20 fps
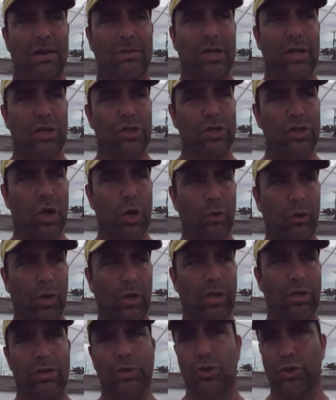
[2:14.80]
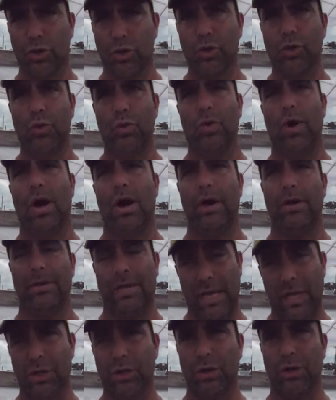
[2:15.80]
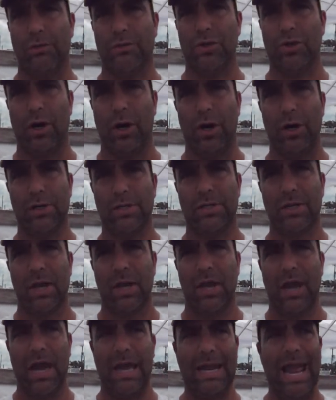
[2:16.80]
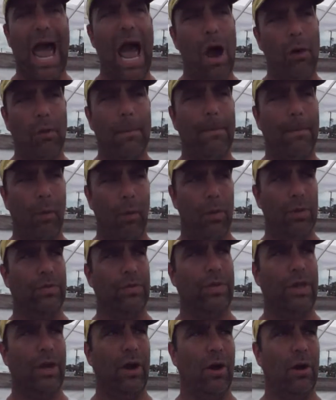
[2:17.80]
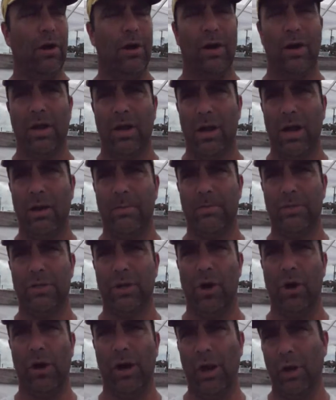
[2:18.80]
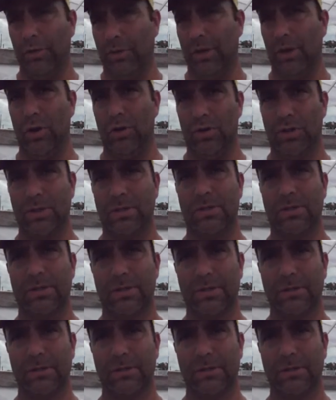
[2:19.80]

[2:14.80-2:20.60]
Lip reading: that show really the true nature of sharks and how important they are to our healthy oceans.